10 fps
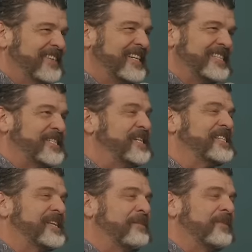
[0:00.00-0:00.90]
because she is
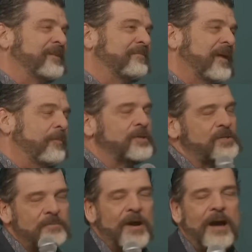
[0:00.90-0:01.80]
something. And we're
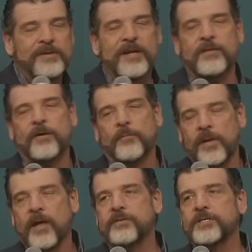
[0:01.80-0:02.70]
super happy together and we
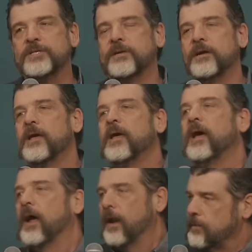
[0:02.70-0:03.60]
love each other.
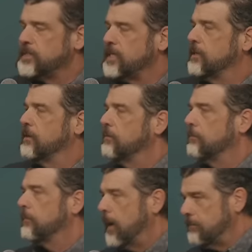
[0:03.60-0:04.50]
And I want to tell you,
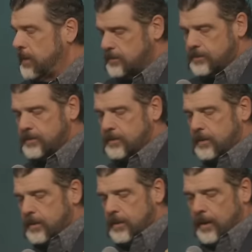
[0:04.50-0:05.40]
my measure
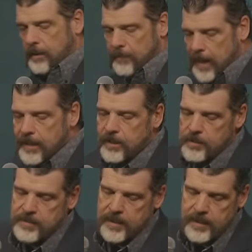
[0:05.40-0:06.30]
and my
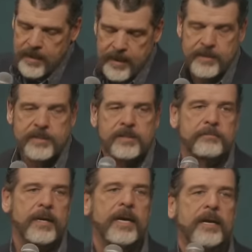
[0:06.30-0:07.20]
cubit is to
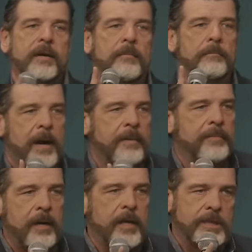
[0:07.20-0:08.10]
make my
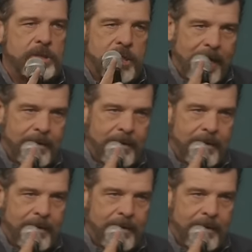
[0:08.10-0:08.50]
marriage a